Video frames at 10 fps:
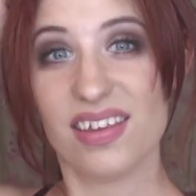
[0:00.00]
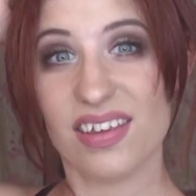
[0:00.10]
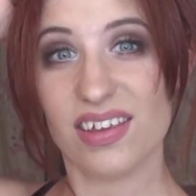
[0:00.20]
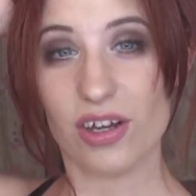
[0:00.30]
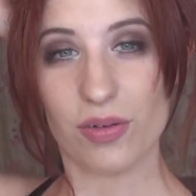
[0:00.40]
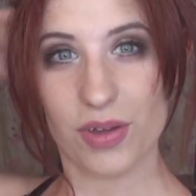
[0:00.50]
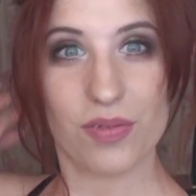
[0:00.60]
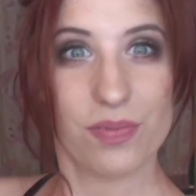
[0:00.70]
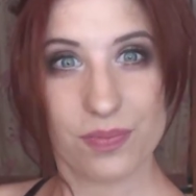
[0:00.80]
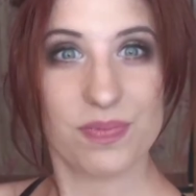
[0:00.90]
your, your
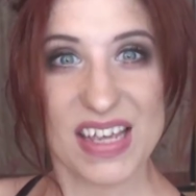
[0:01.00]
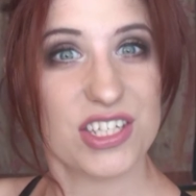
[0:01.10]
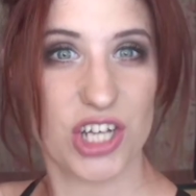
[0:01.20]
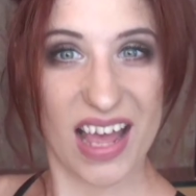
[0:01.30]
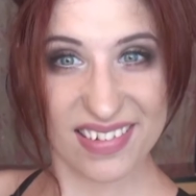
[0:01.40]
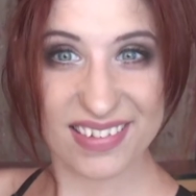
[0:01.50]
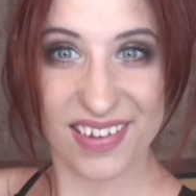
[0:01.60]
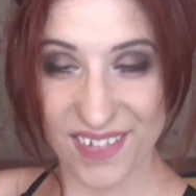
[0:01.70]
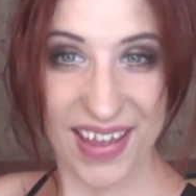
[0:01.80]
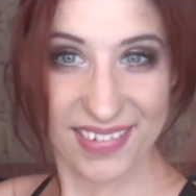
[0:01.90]
face shots,
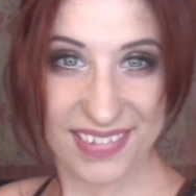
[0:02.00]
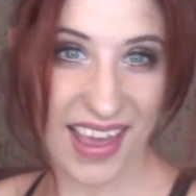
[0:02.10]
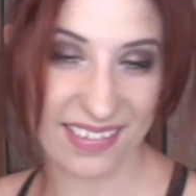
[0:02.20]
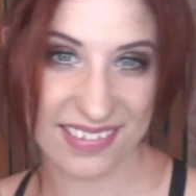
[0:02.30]
okay? Yeah.